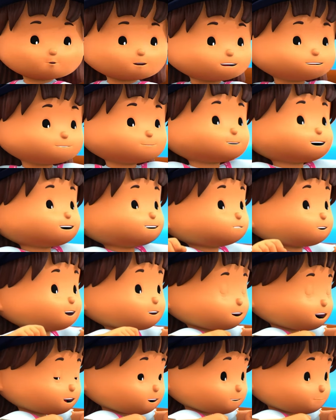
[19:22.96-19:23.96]
With special
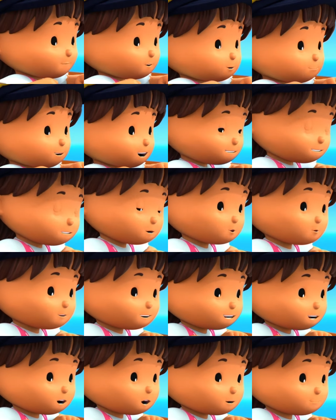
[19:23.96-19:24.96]
help from my new
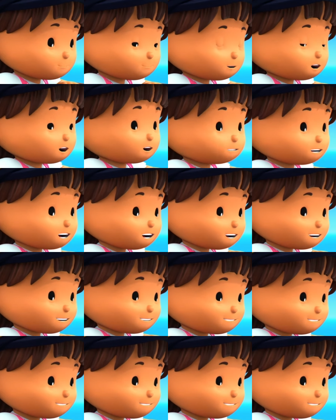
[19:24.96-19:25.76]
little buddy.